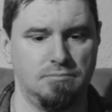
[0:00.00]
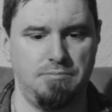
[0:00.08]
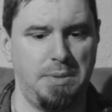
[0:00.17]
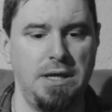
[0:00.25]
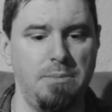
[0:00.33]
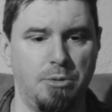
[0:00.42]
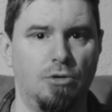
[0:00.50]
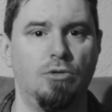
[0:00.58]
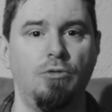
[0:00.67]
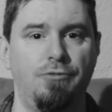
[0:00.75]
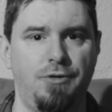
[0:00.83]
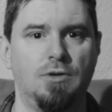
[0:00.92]
people
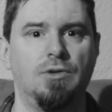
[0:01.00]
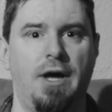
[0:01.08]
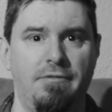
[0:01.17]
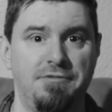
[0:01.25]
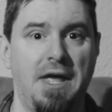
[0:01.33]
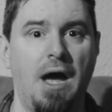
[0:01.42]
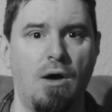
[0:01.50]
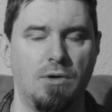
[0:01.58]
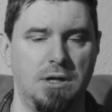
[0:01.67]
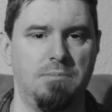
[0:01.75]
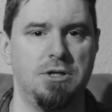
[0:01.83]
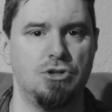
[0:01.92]
who feel left out
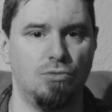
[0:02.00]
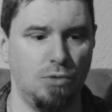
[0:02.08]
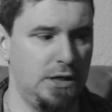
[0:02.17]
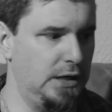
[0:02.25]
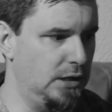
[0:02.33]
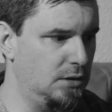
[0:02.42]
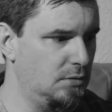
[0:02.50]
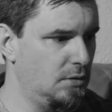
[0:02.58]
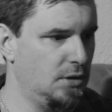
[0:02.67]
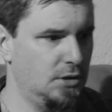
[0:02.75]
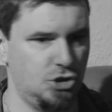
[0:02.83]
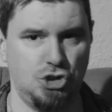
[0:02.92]
in between
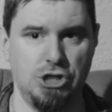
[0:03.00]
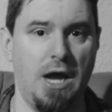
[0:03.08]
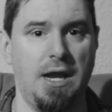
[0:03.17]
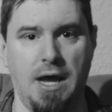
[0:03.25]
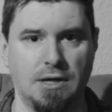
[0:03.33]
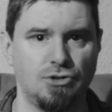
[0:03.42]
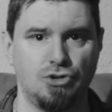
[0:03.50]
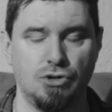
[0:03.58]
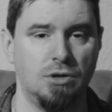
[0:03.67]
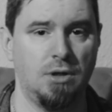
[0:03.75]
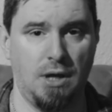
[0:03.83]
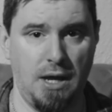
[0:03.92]
Gen X
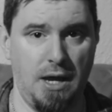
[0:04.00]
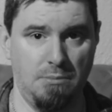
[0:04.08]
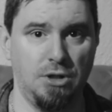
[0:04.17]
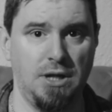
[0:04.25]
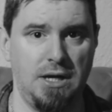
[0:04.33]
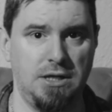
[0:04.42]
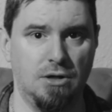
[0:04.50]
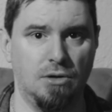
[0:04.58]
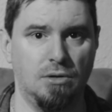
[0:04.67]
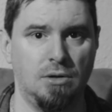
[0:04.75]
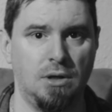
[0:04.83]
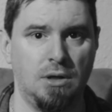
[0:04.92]
and
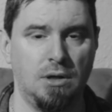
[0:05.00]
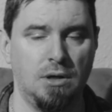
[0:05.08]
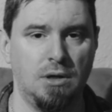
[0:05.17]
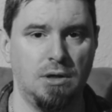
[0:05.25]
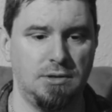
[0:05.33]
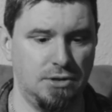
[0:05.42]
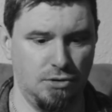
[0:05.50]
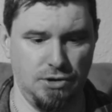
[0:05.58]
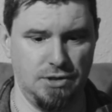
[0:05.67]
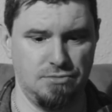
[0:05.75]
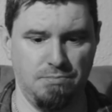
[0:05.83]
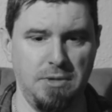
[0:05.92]
millennial during
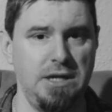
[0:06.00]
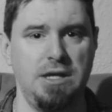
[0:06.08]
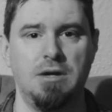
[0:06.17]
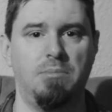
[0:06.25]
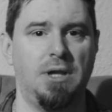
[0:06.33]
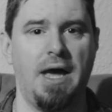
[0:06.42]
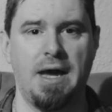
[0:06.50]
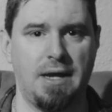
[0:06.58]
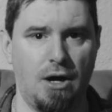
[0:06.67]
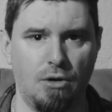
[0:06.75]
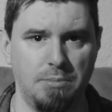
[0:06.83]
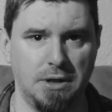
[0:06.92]
this media
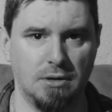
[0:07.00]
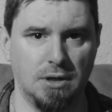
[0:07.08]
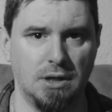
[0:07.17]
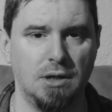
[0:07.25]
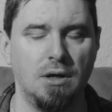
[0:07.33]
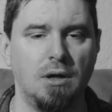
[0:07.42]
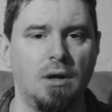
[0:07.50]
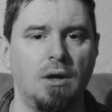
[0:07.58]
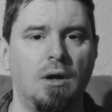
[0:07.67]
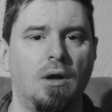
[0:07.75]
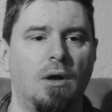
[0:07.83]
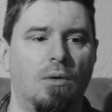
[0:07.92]
blackout period
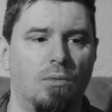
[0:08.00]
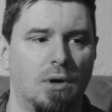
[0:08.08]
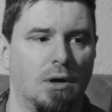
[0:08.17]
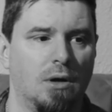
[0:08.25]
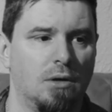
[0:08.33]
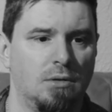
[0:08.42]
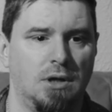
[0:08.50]
where,